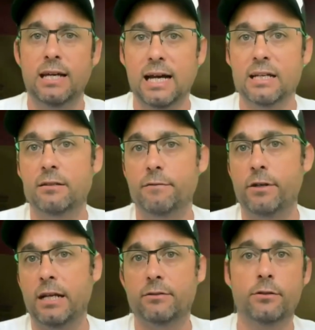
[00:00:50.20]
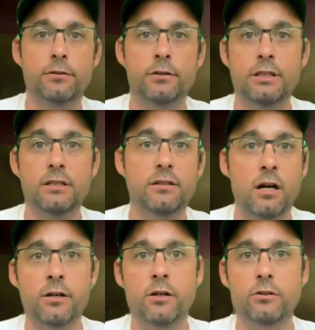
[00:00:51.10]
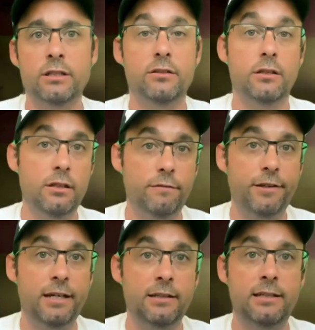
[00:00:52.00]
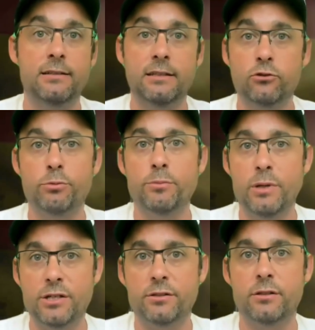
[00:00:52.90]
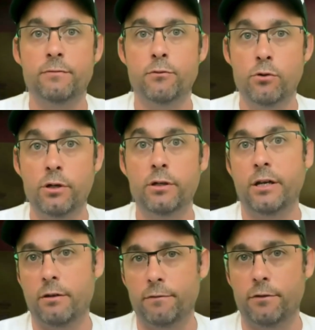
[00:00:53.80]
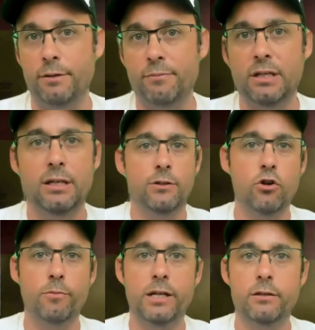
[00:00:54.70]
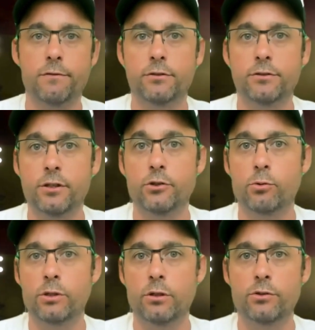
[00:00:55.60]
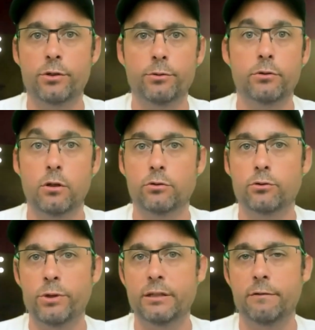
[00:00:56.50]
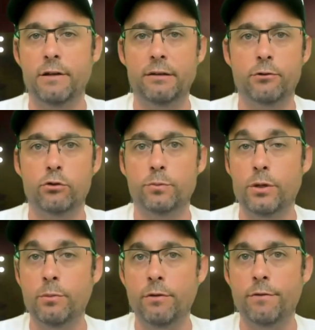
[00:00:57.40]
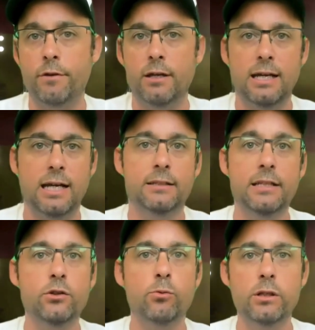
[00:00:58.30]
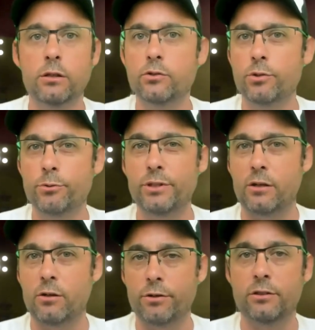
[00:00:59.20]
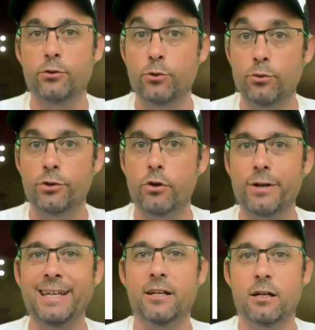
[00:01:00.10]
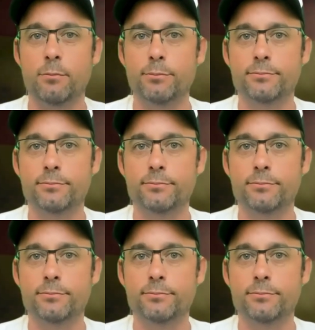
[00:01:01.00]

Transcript: As a freelancer, these are not insignificant and need to be budgeted for carefully. Normally, the first year you will contribute close to 85 euros per month, and then you will contribute according to your income.